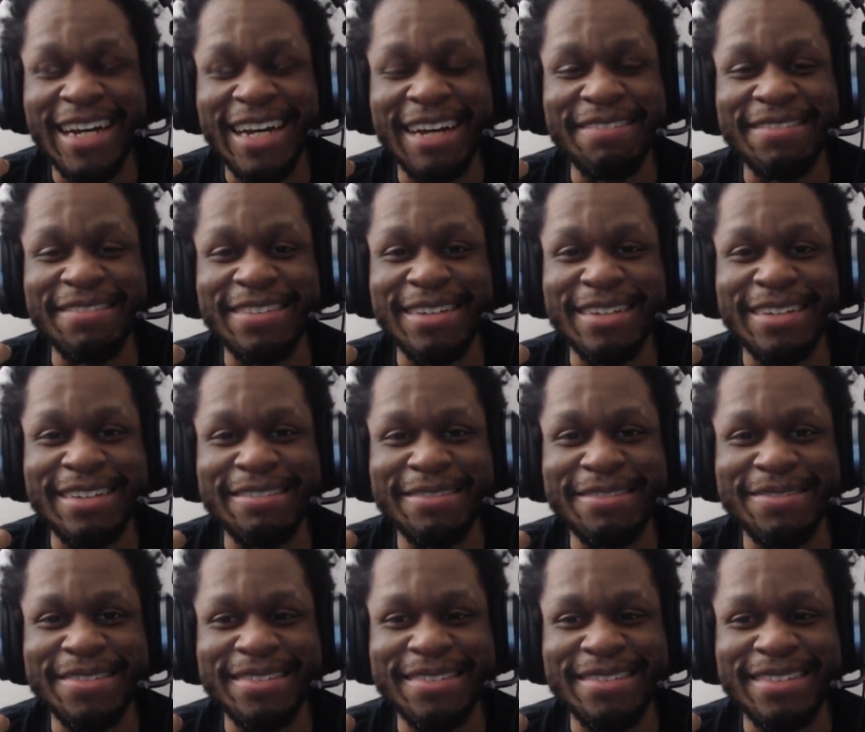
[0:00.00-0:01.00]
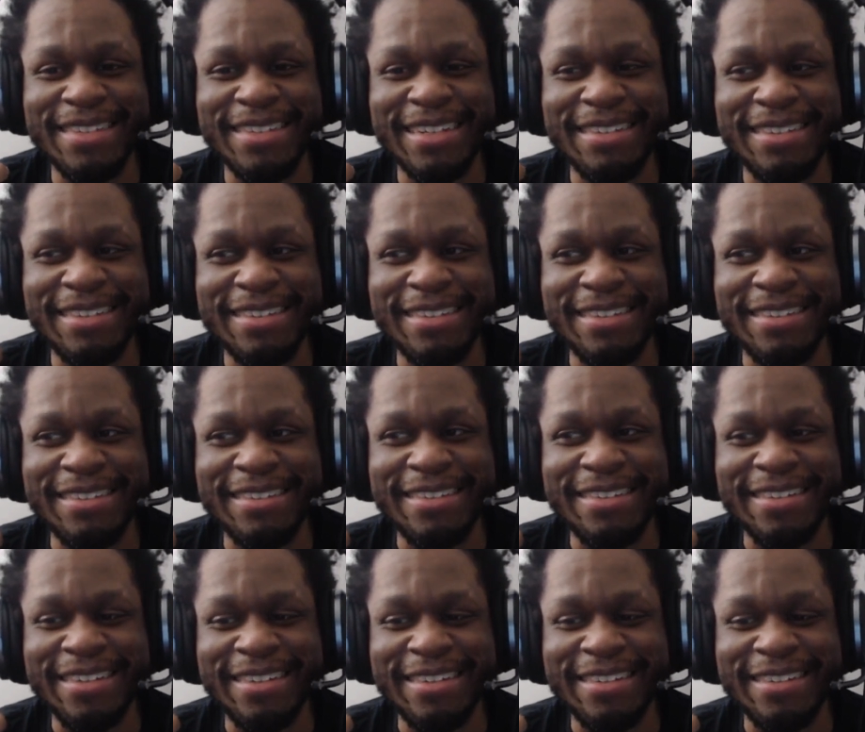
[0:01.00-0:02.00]
haven't looked at any reviews and I didn't like
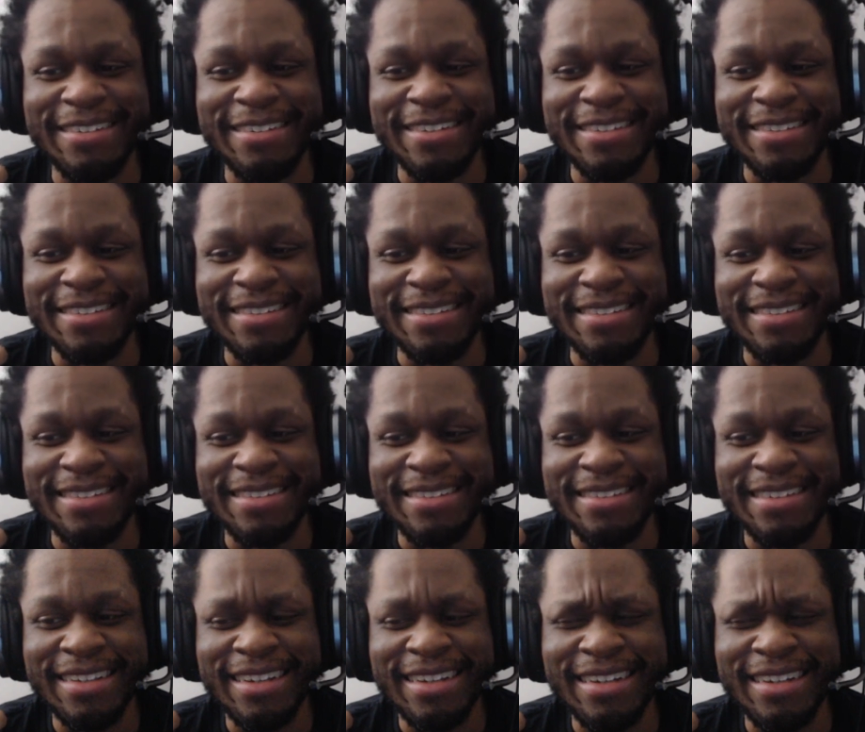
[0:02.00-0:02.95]
look at any of the trailers